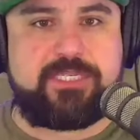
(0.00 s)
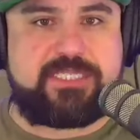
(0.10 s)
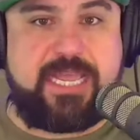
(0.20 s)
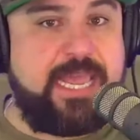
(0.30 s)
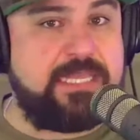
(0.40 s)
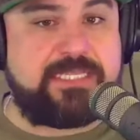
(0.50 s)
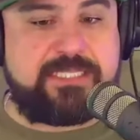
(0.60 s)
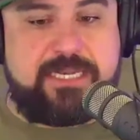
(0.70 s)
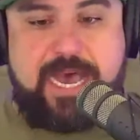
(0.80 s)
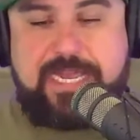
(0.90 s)
say, hey,
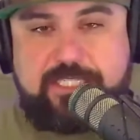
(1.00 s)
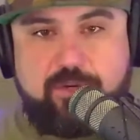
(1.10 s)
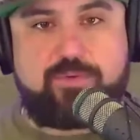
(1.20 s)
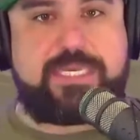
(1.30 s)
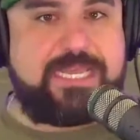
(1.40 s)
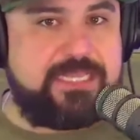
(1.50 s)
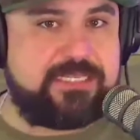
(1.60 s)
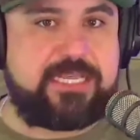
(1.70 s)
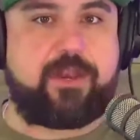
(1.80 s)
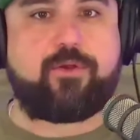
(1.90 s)
listen, I don't get
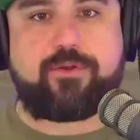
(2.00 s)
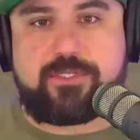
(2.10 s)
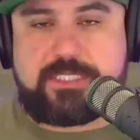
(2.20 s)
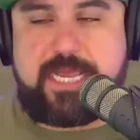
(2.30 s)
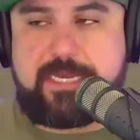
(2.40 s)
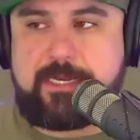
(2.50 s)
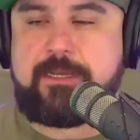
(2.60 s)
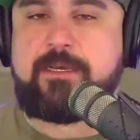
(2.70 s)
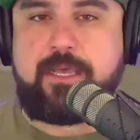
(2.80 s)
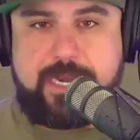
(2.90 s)
this. I don't understand it.
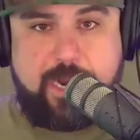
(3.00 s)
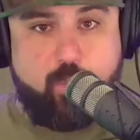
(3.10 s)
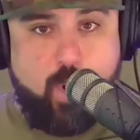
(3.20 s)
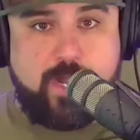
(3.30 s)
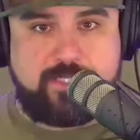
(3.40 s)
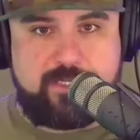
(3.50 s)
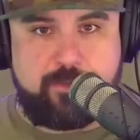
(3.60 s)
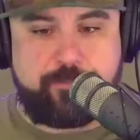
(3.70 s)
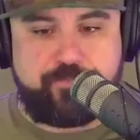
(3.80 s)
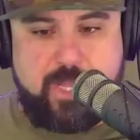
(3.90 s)
And I want
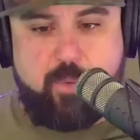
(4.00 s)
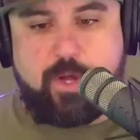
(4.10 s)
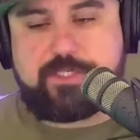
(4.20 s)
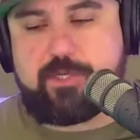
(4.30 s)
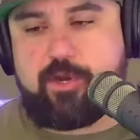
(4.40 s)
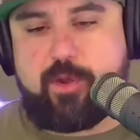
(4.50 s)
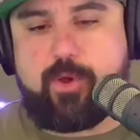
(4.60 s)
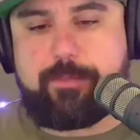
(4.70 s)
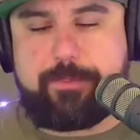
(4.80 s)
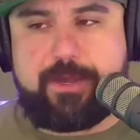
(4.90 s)
to learn. I
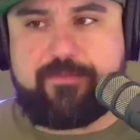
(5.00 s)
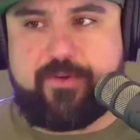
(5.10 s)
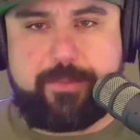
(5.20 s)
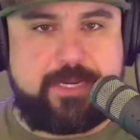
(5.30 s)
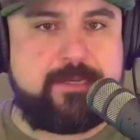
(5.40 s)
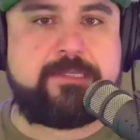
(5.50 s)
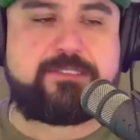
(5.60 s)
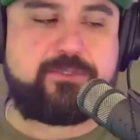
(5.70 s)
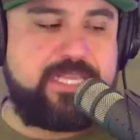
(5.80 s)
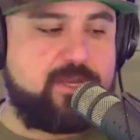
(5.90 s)
want to be better from it.
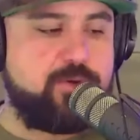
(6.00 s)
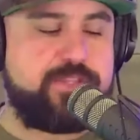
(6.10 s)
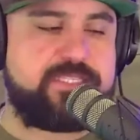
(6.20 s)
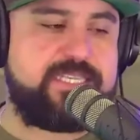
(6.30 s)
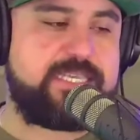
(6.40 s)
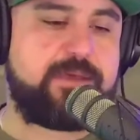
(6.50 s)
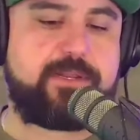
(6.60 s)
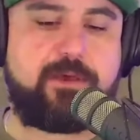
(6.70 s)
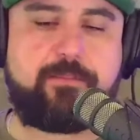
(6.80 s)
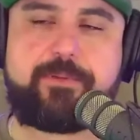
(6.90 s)
So they go and they seek
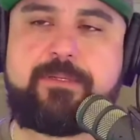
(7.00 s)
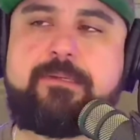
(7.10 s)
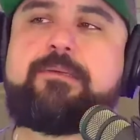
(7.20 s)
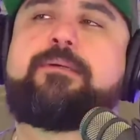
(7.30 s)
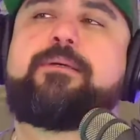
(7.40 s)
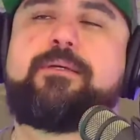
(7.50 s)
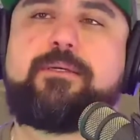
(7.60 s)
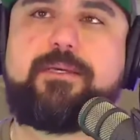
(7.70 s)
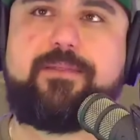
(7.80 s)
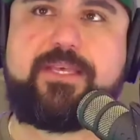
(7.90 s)
out help.
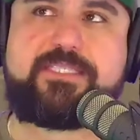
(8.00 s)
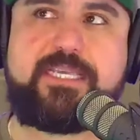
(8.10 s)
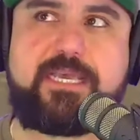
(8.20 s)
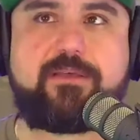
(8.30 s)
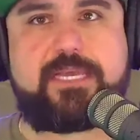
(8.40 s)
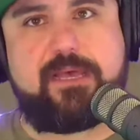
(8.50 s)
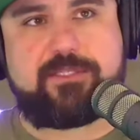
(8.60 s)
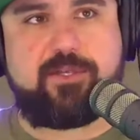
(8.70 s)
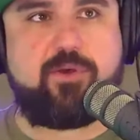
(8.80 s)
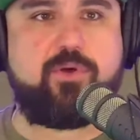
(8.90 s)
And they seek out
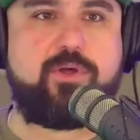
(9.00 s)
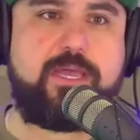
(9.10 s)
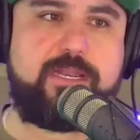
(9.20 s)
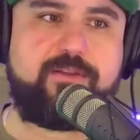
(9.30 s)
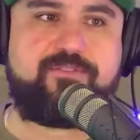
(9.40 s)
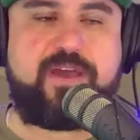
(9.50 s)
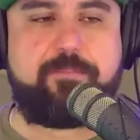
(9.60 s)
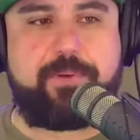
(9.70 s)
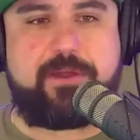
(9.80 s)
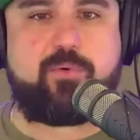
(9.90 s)
counsel and
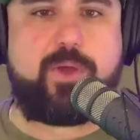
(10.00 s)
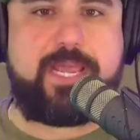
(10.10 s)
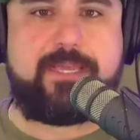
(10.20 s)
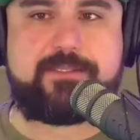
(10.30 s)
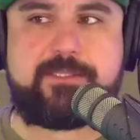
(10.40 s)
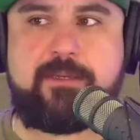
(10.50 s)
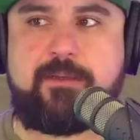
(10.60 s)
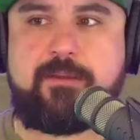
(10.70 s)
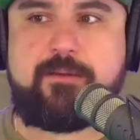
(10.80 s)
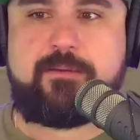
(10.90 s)
find better ways
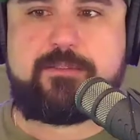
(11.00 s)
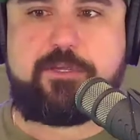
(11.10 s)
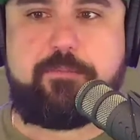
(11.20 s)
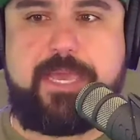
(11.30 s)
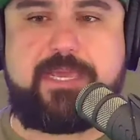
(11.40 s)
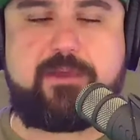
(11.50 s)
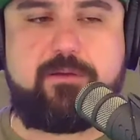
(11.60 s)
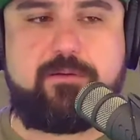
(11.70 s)
to make